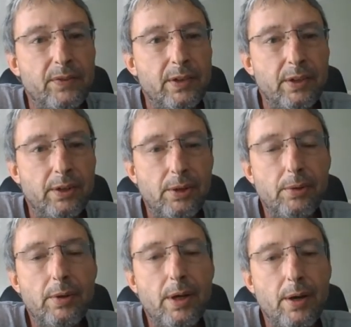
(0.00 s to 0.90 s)

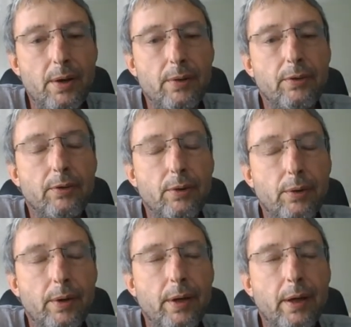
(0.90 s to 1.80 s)
you hear
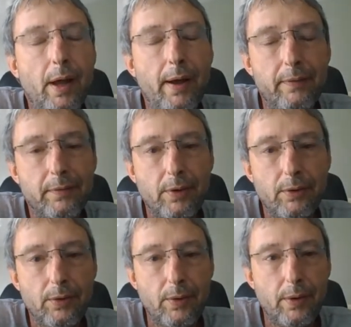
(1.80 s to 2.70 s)
story after
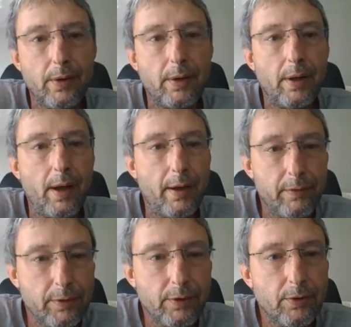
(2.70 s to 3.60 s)
story
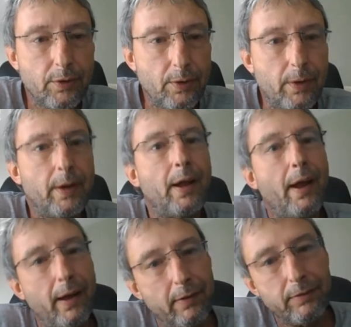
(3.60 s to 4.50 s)
after story
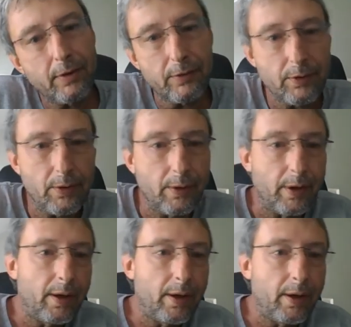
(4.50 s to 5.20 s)
after story